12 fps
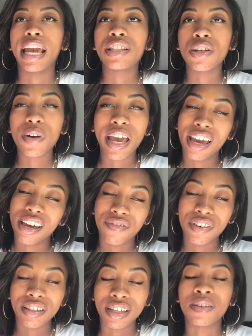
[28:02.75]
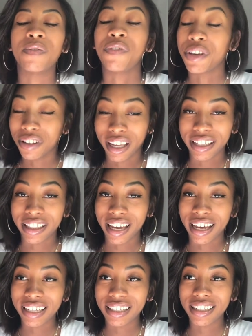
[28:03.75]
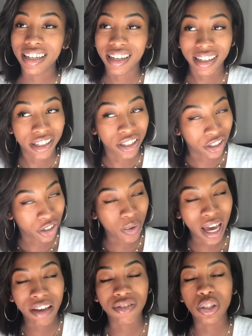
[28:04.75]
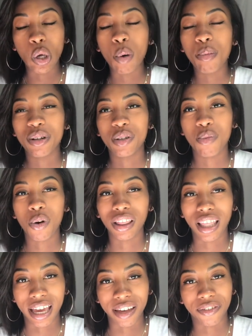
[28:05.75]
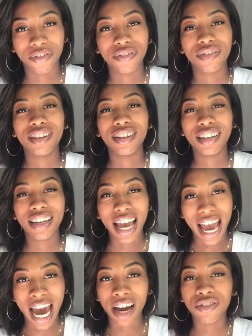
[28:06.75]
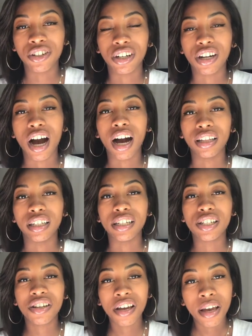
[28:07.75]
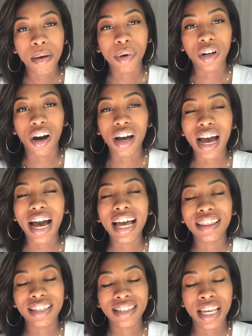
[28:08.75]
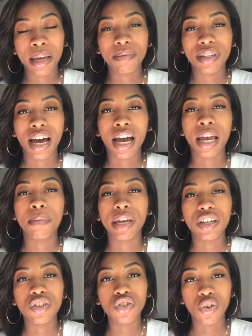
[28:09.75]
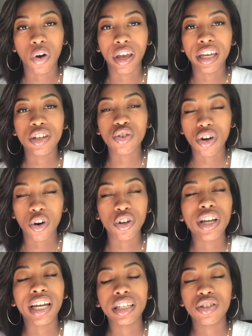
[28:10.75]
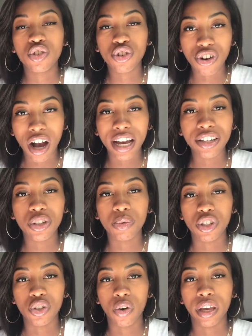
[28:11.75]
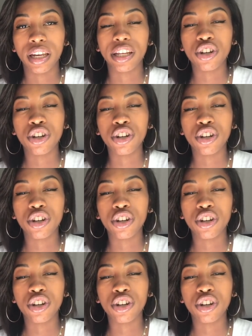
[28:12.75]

It's okay if it doesn't feel like that. You have so much more life after college. But at the same time, enjoy it or at least try to enjoy it.